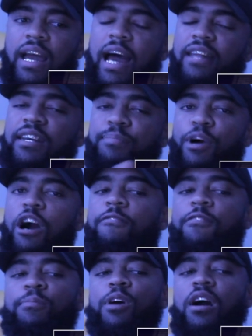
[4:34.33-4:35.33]
I think bar
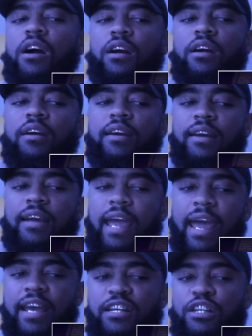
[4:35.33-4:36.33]
for bar,
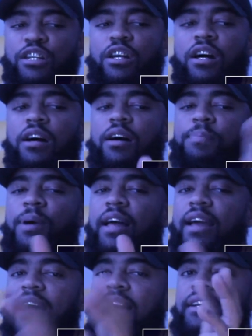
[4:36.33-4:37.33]
Asian Doll
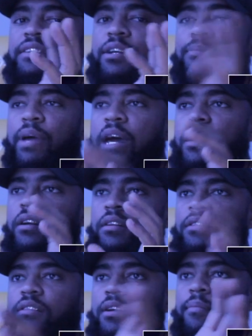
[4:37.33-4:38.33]
probably has a
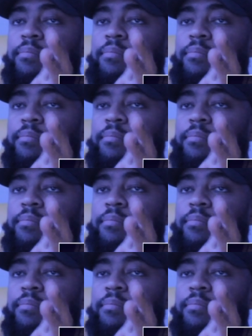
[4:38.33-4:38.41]
better,